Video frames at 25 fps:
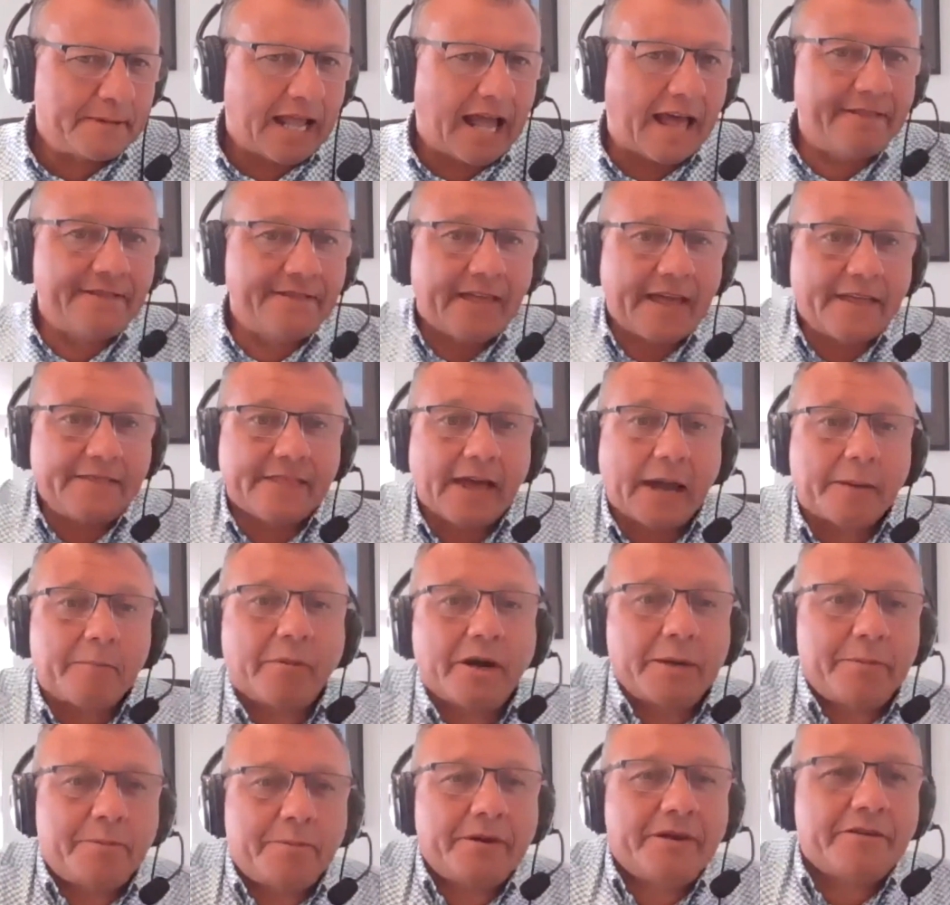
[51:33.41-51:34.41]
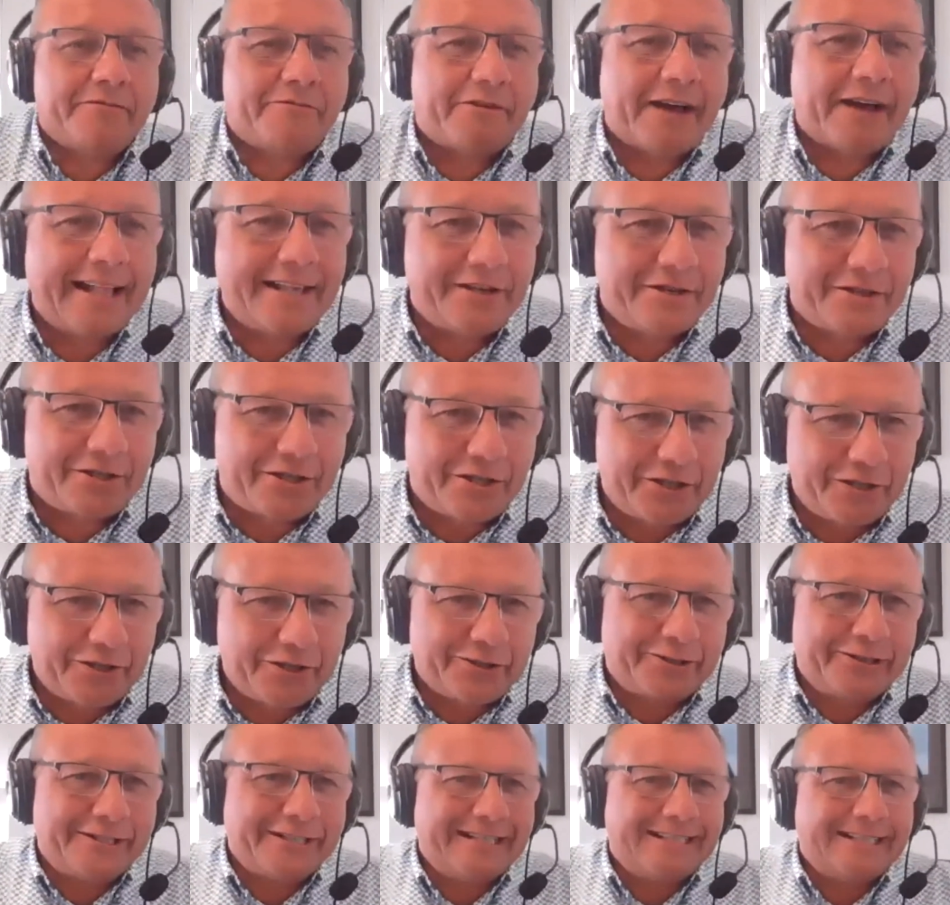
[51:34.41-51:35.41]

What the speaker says: And then that might be of value to you,